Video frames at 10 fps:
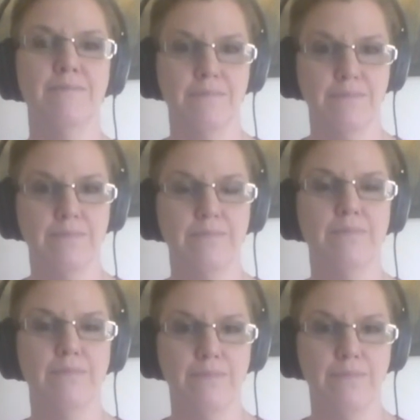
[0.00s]

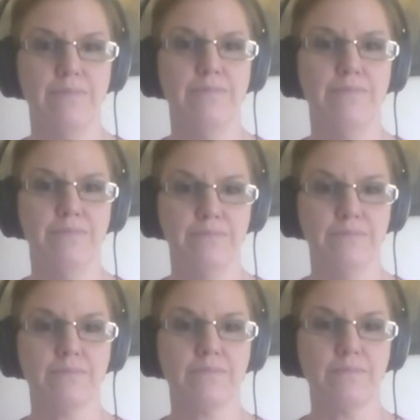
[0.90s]

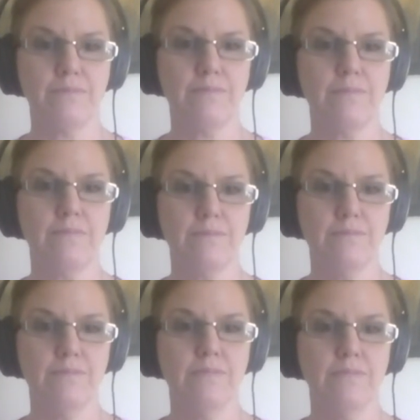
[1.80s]

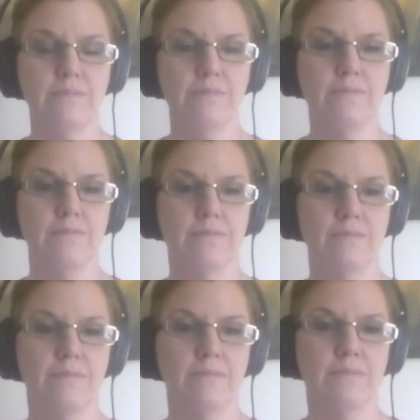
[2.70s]

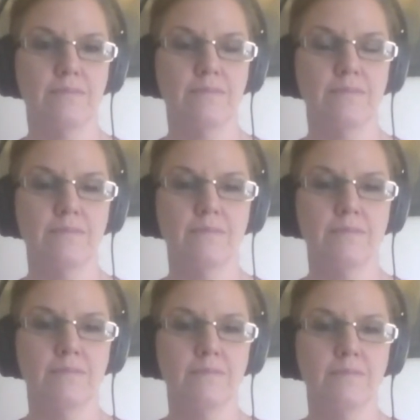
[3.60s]

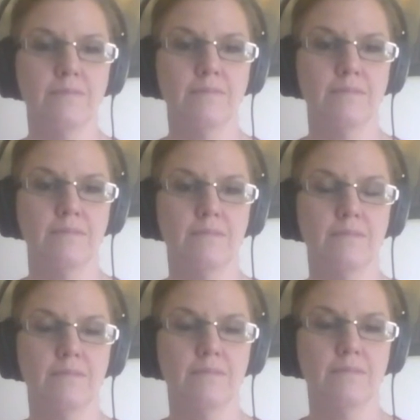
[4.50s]
This person isn't speaking.